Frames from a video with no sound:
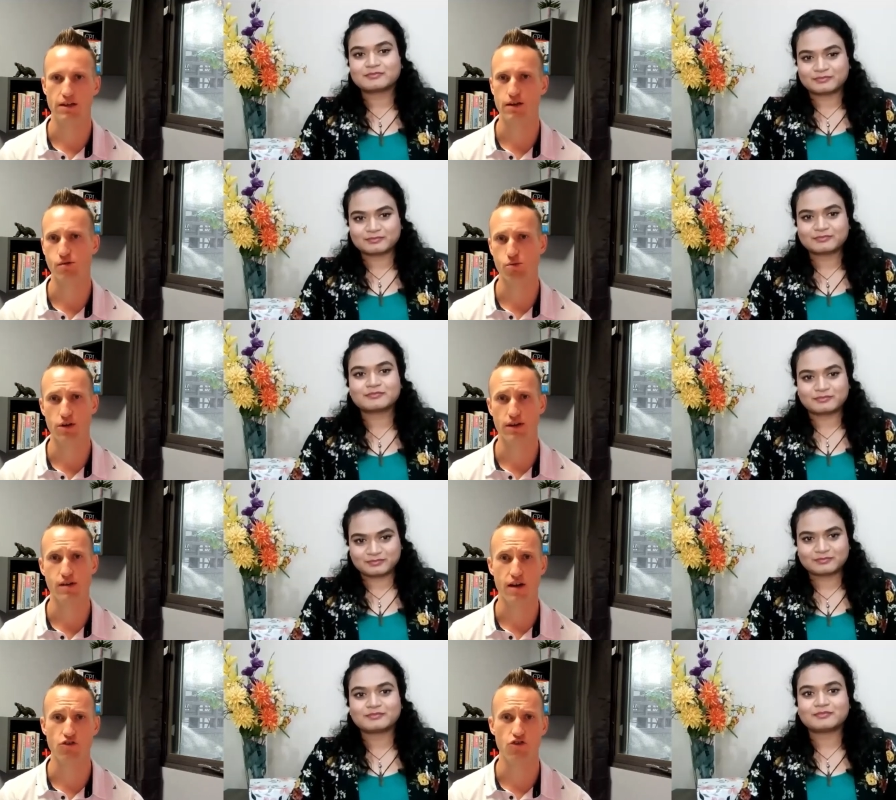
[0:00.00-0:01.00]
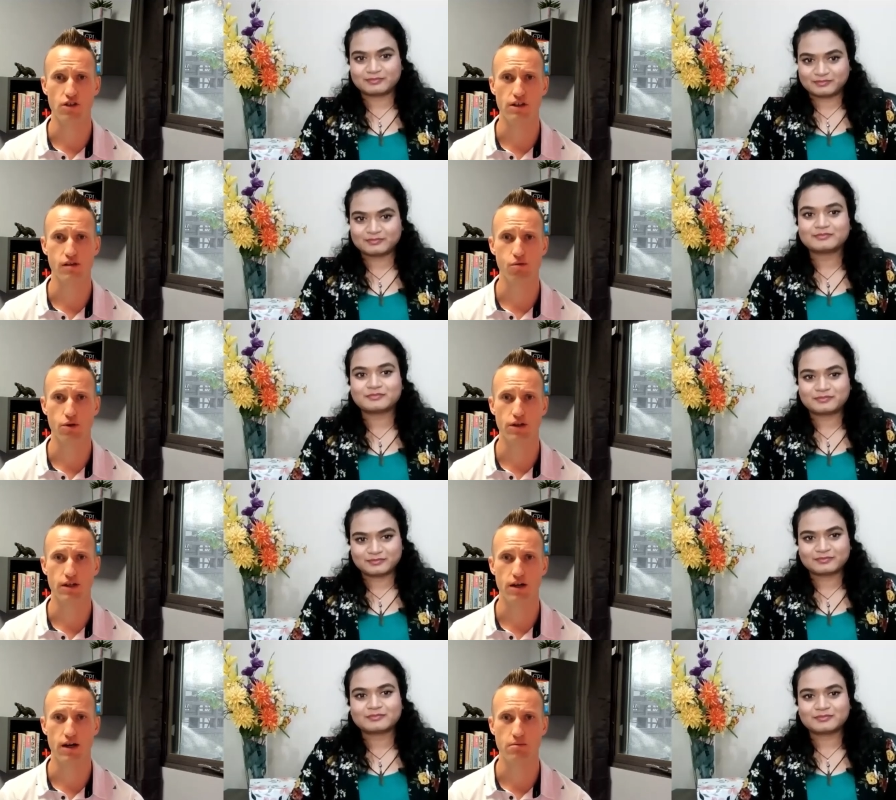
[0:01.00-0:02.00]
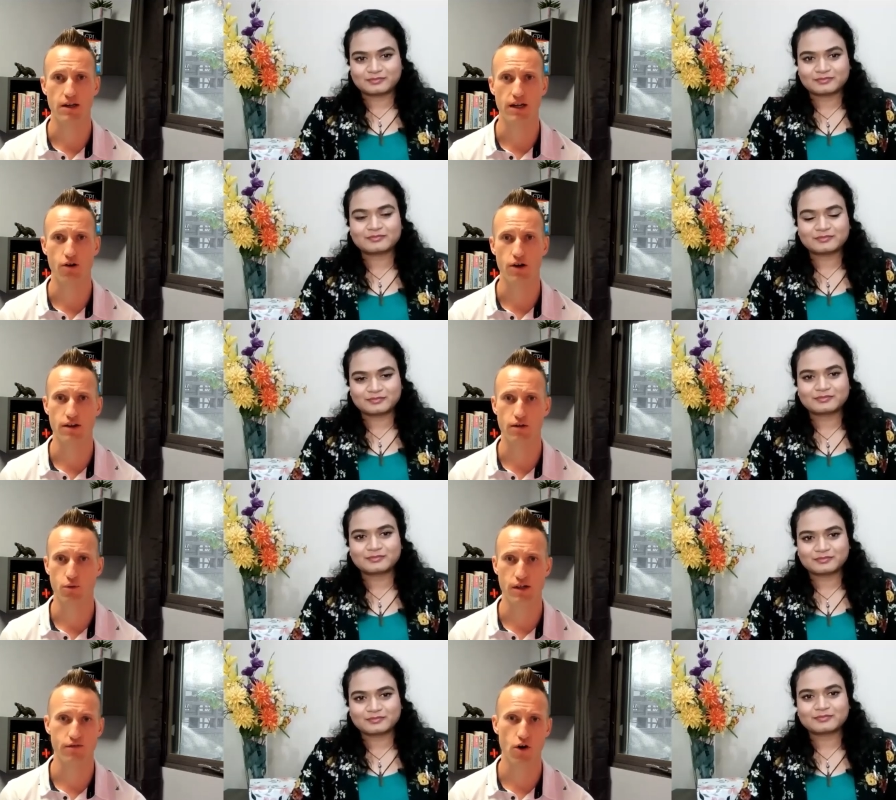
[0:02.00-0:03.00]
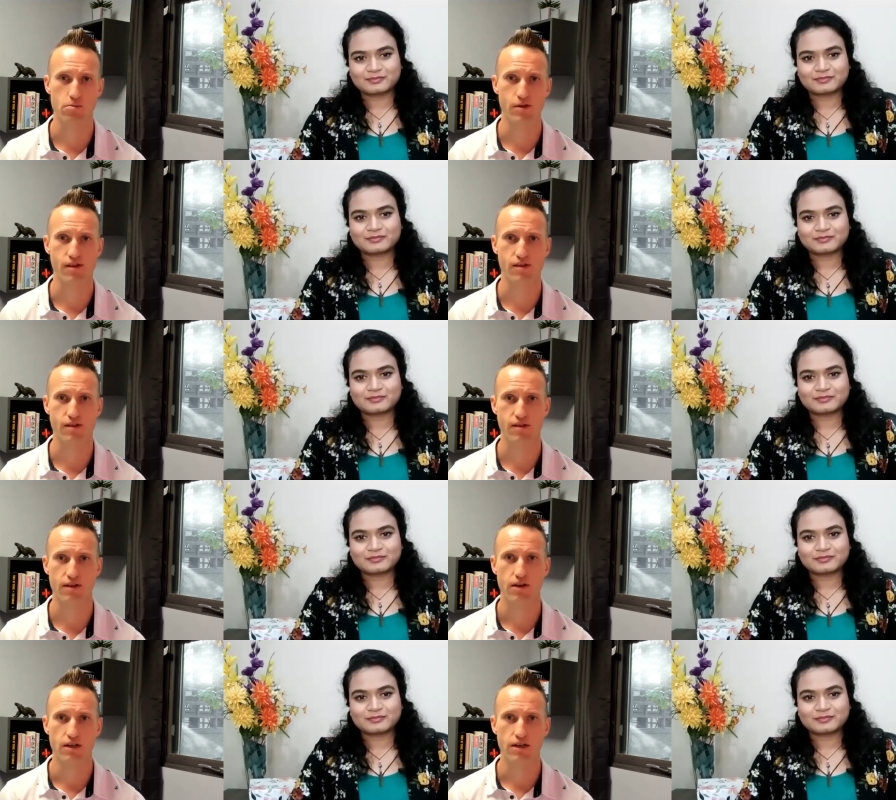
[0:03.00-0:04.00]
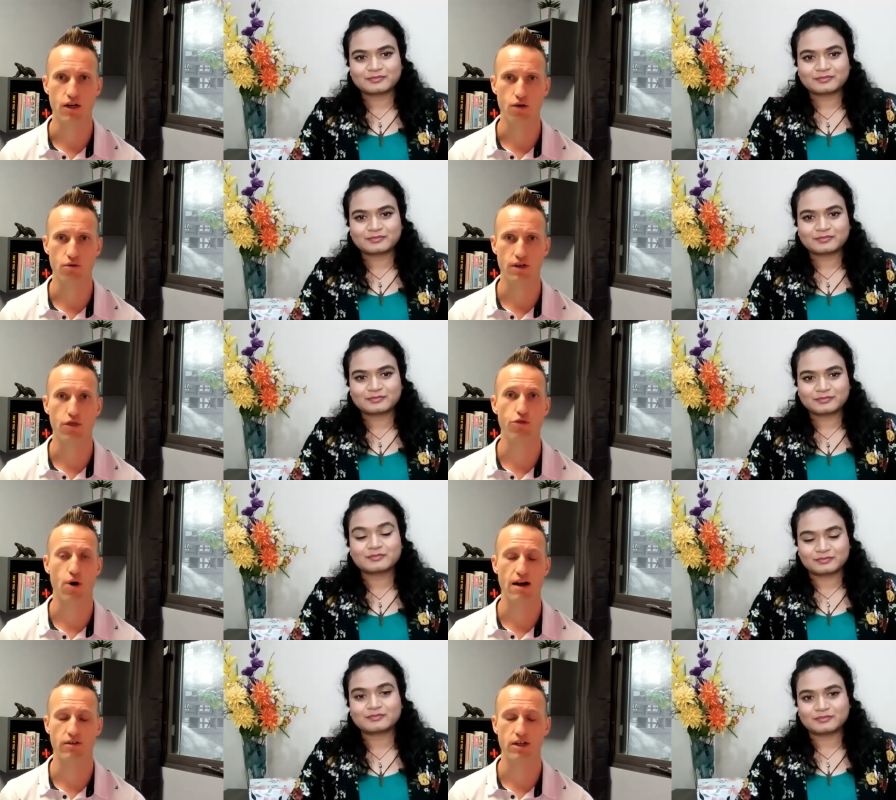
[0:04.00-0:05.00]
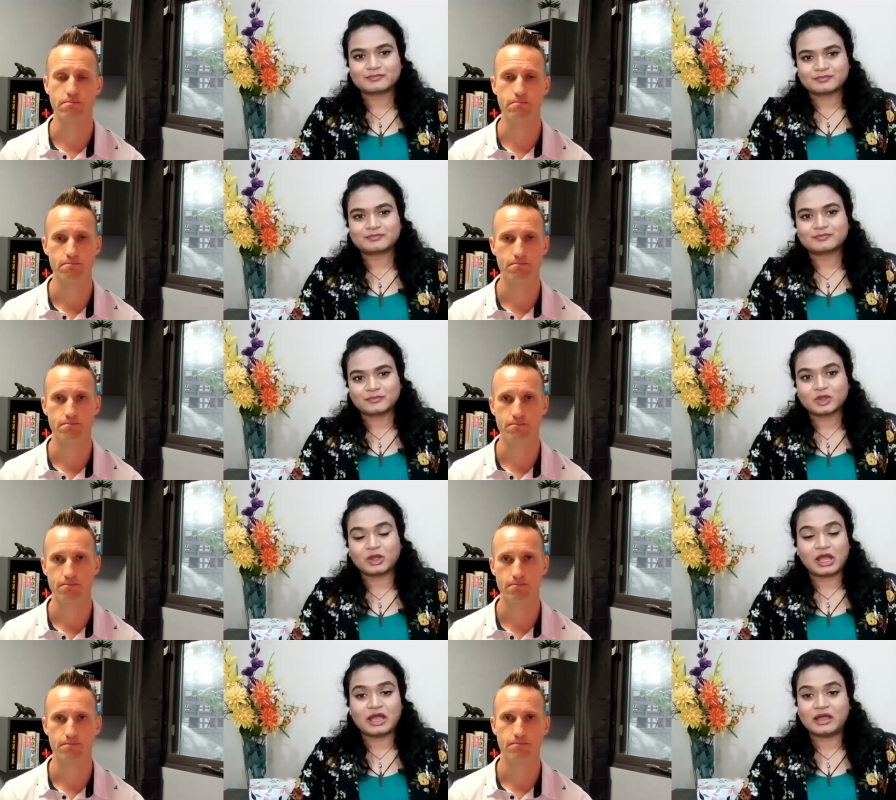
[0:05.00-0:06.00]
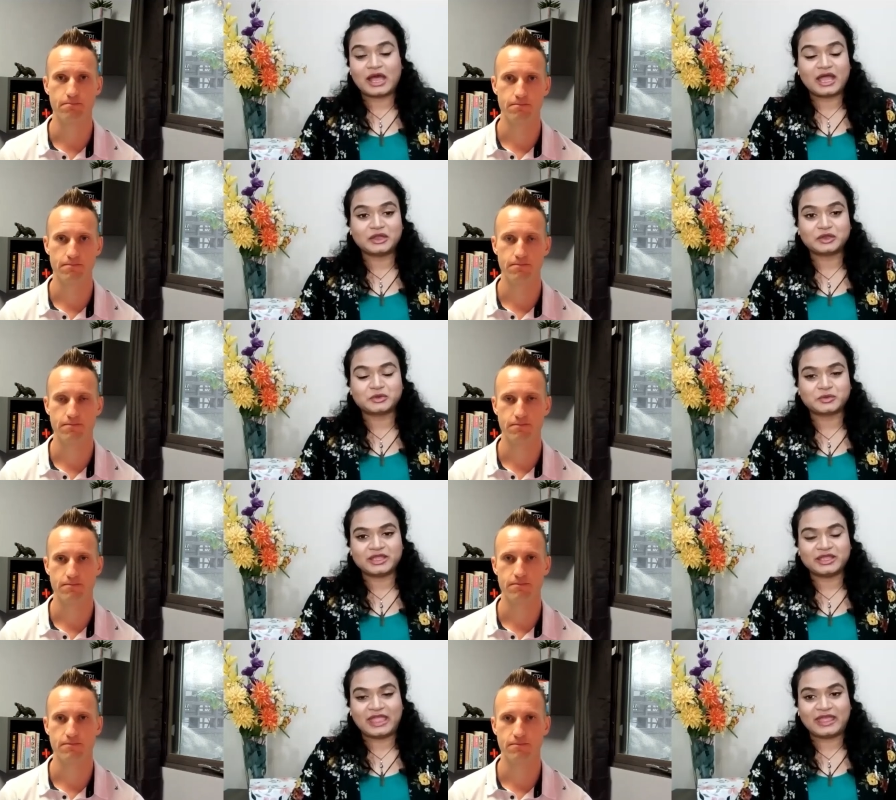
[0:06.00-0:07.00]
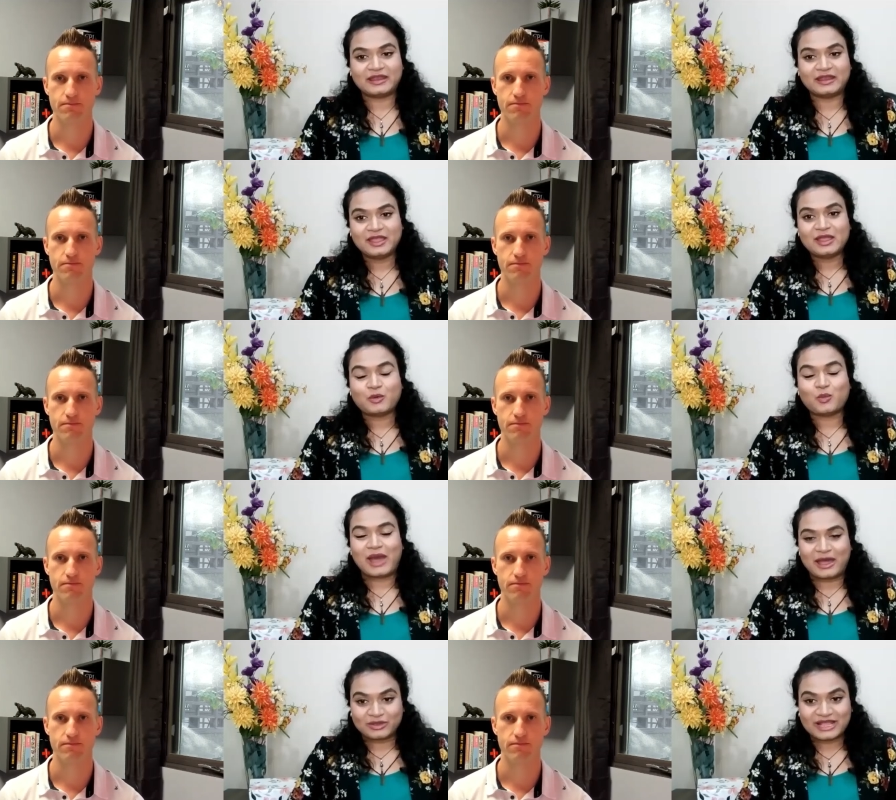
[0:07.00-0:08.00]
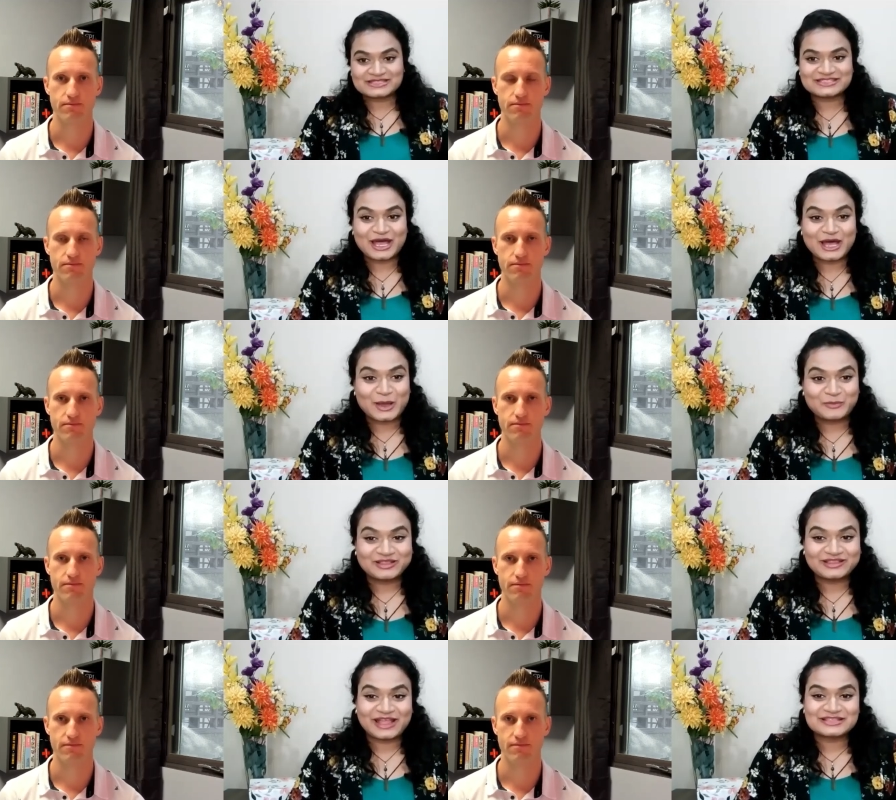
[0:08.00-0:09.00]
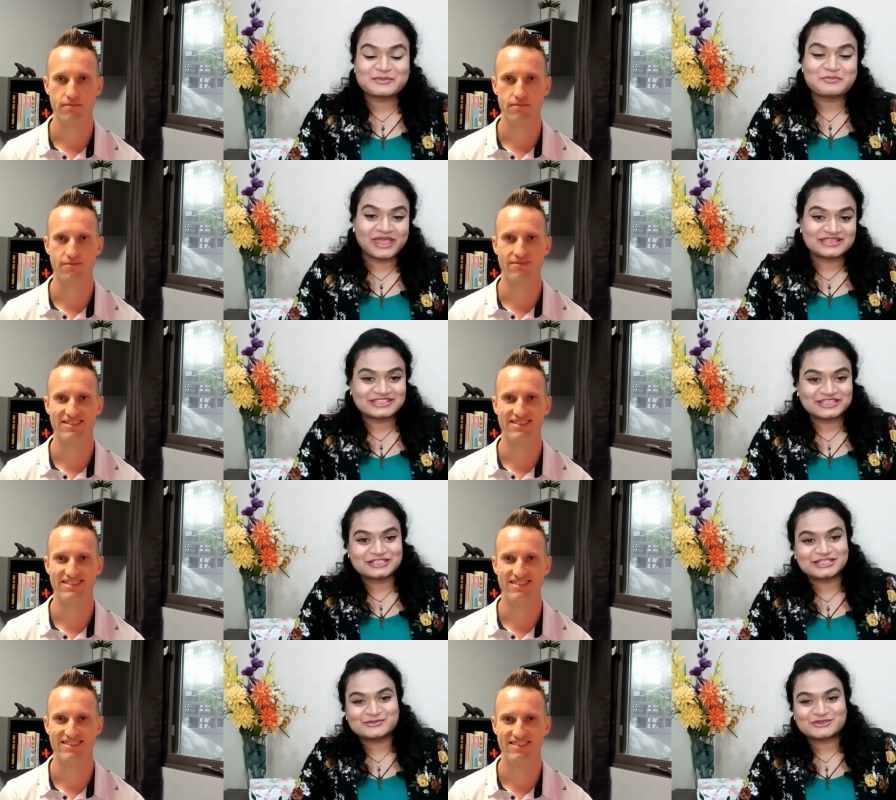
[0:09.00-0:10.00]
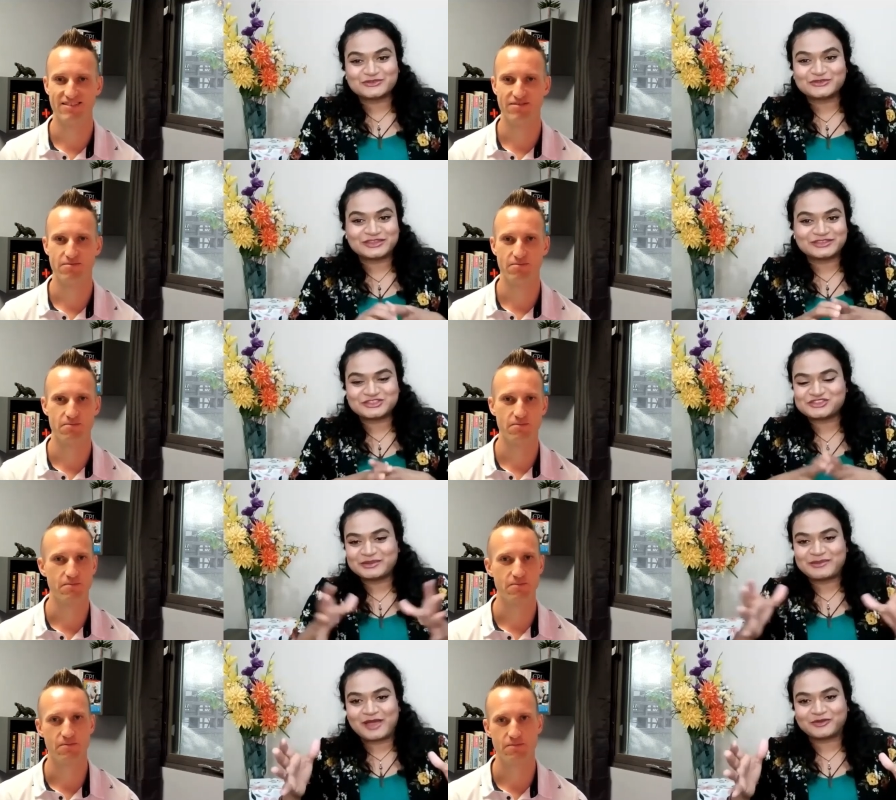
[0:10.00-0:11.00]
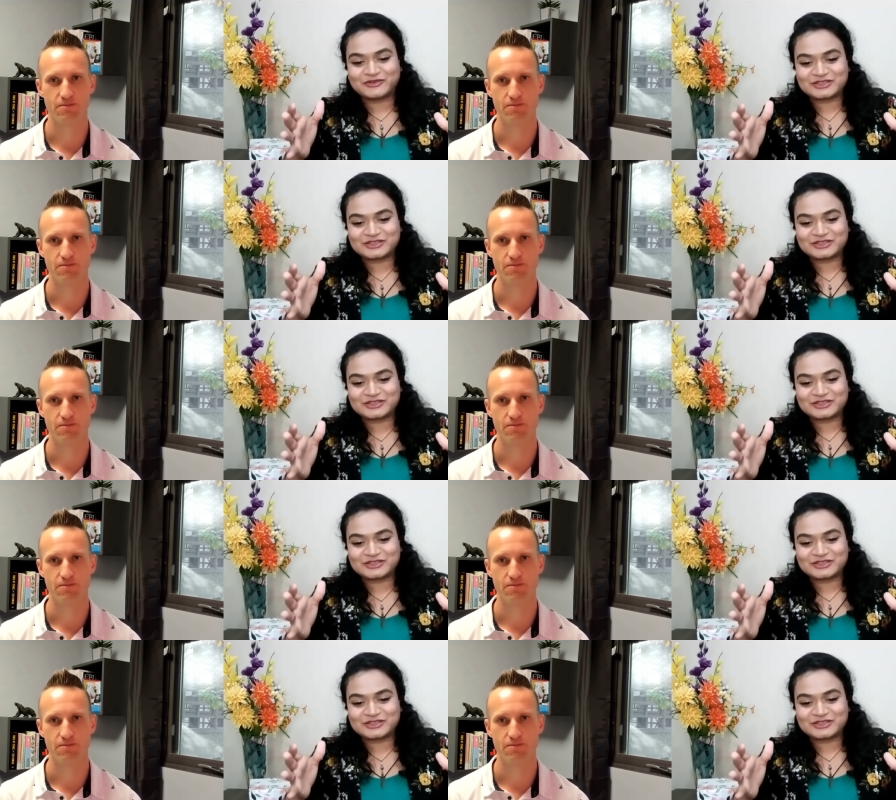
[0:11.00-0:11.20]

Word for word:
Speaker 1: i think is really essential and it's really um, an area that we as pharmacists you know can thrive in
Speaker 2: uh, I agree, and wow, that's um, that's amazing in terms of just the amount of